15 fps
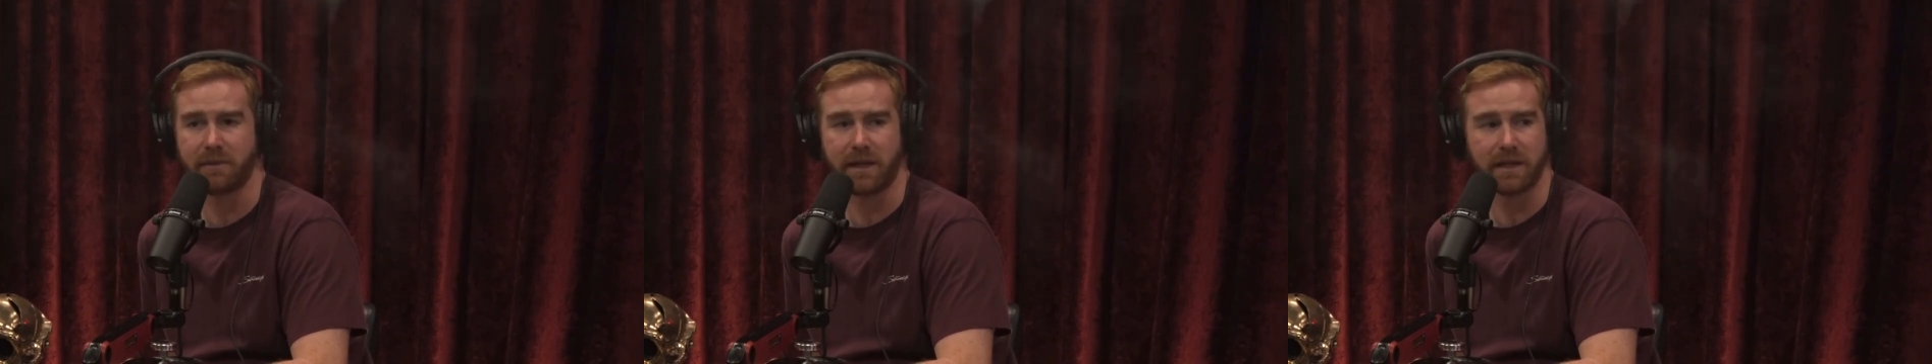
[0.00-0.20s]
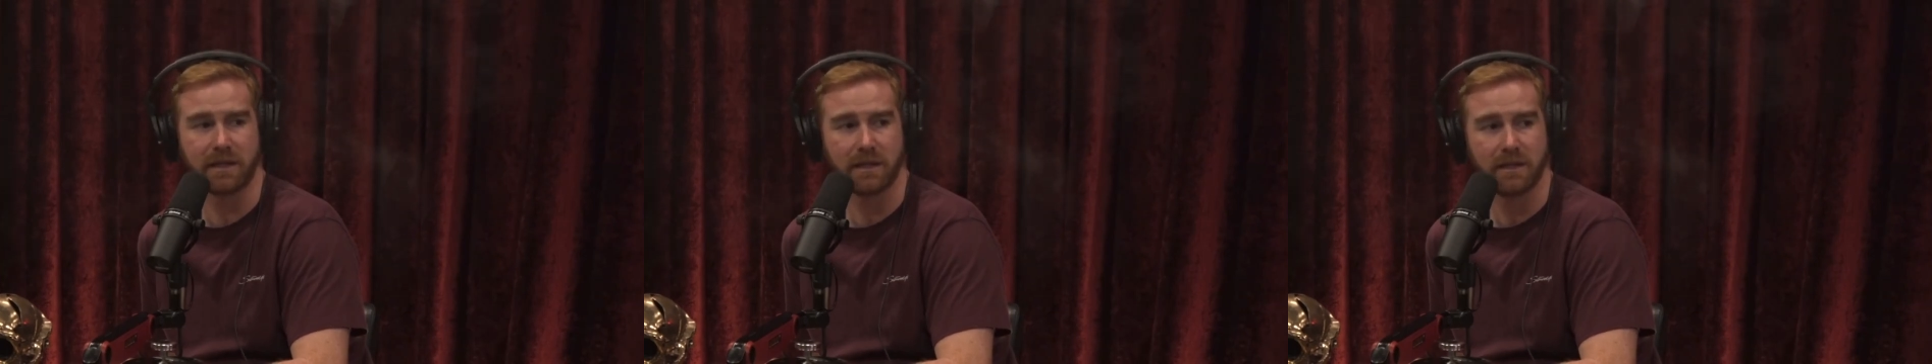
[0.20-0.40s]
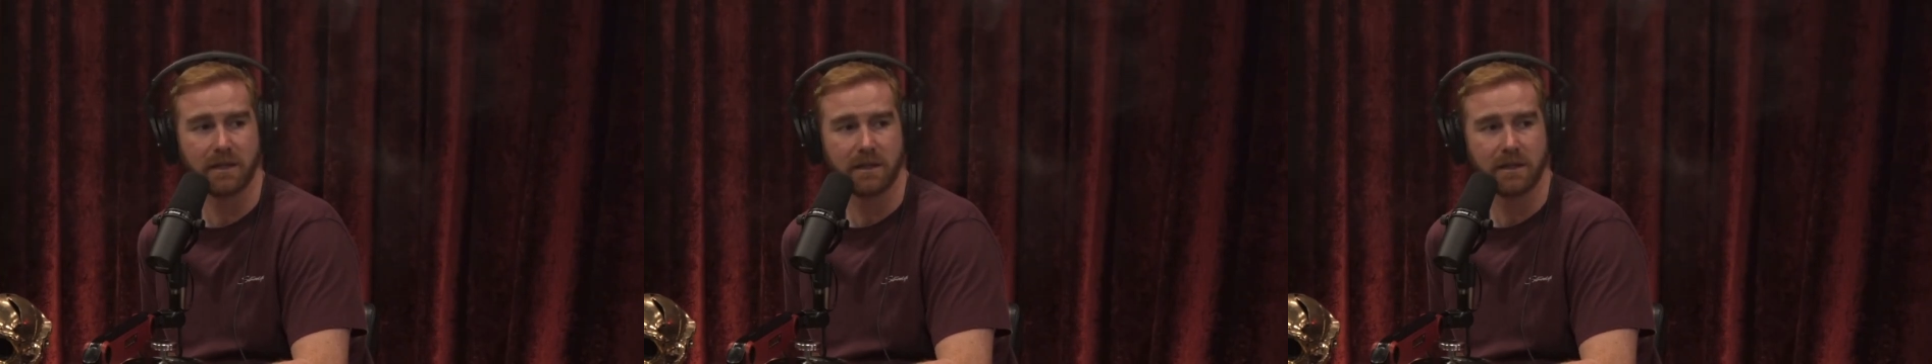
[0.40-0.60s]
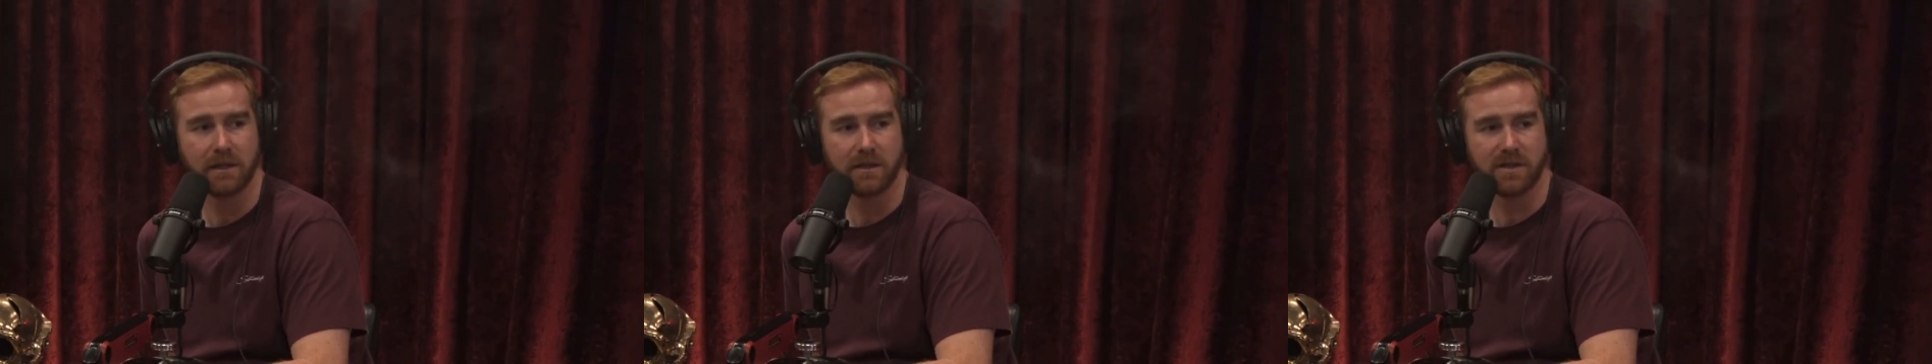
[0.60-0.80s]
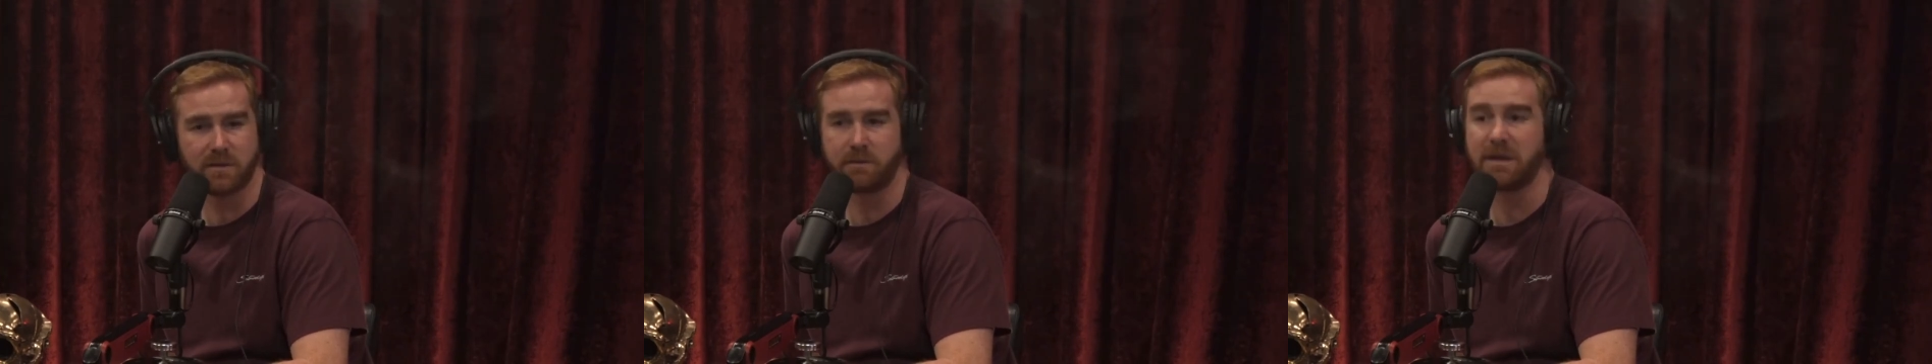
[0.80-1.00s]
like,
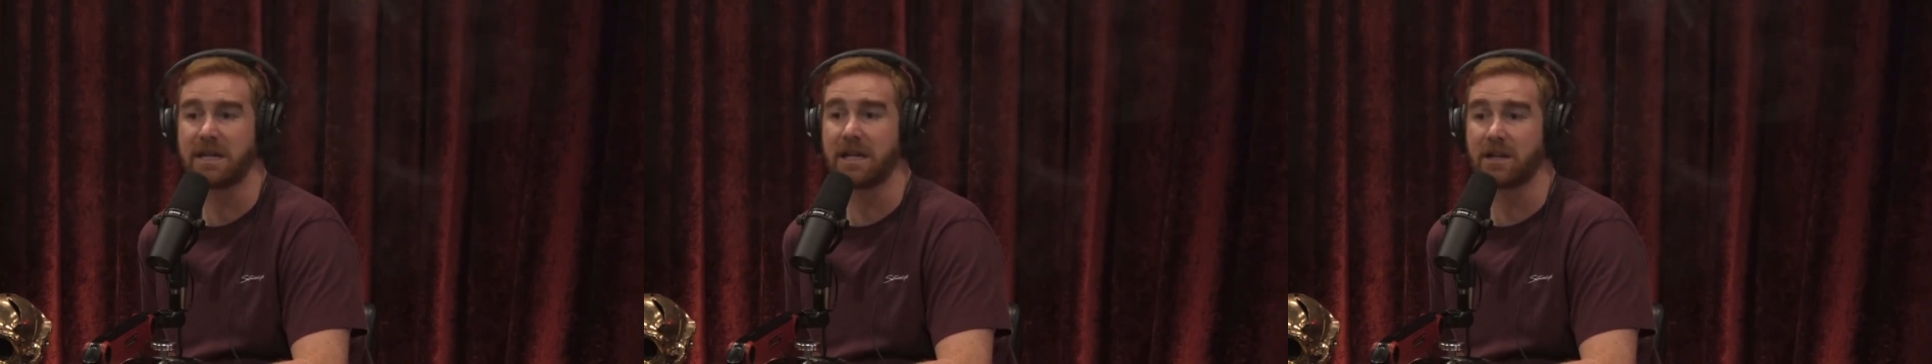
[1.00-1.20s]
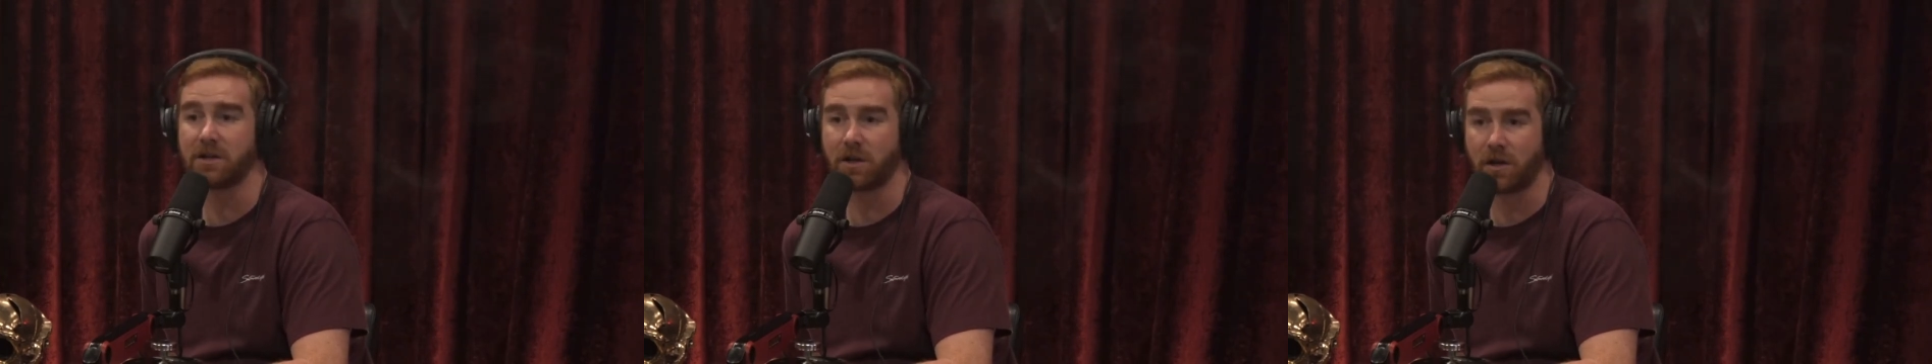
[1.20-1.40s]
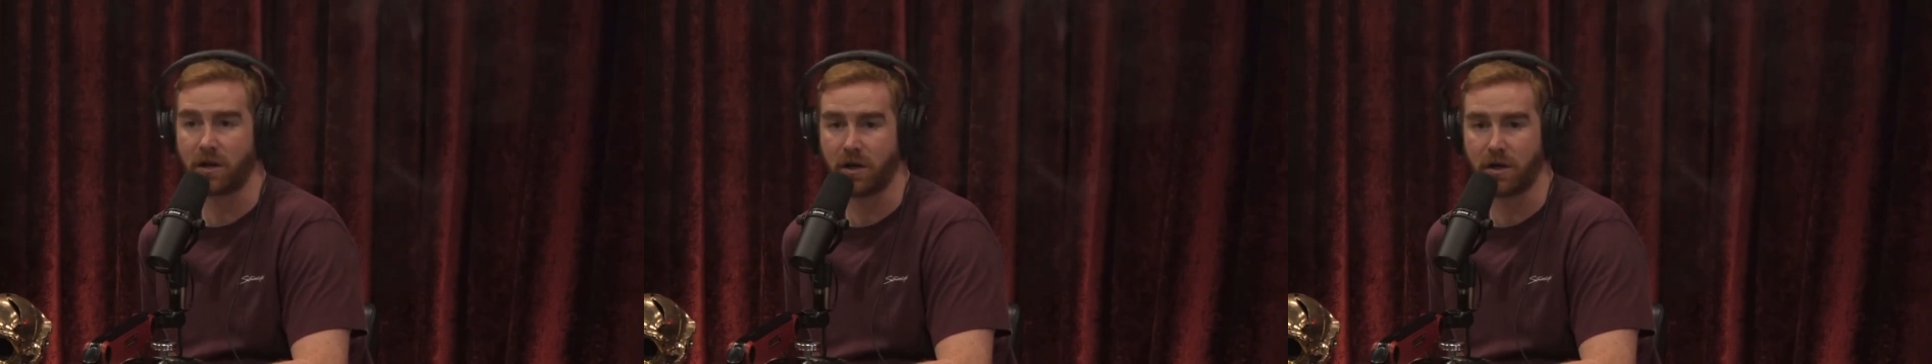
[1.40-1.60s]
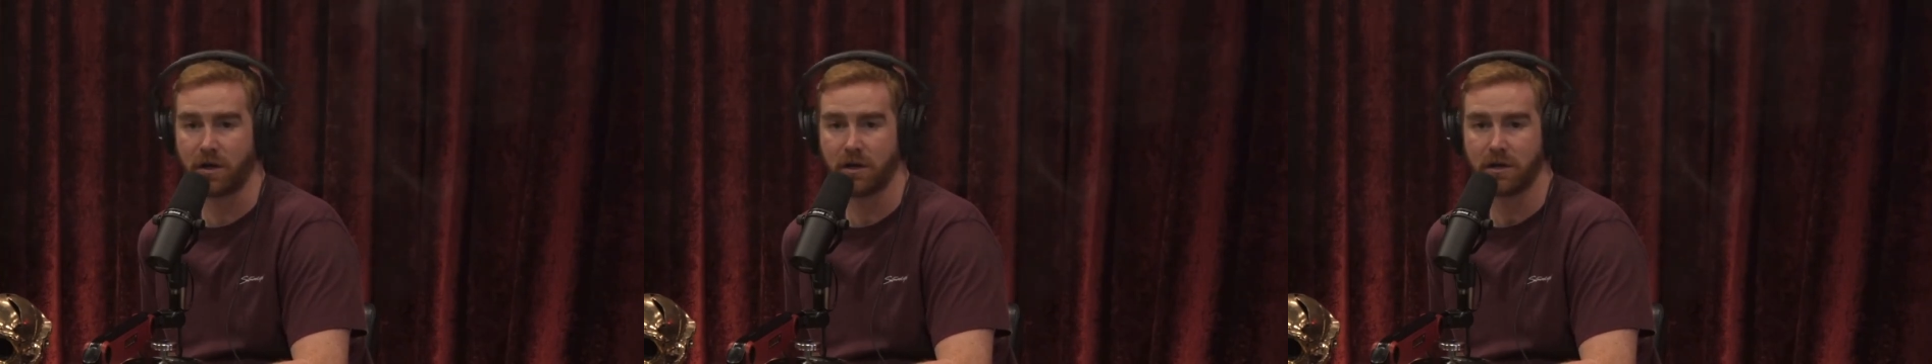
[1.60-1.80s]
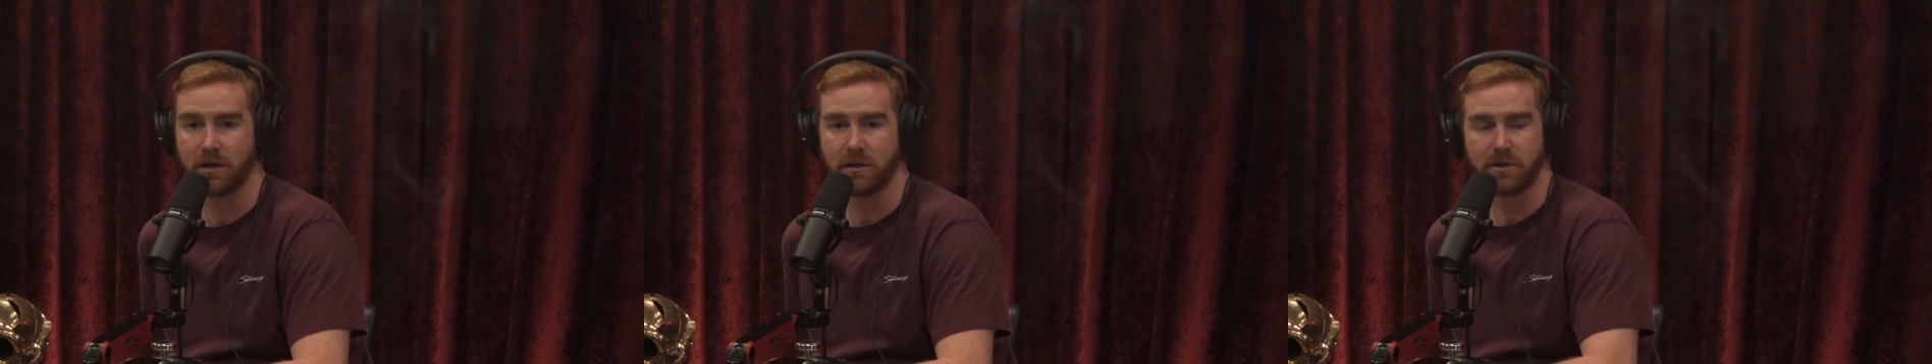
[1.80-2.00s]
speaking to her.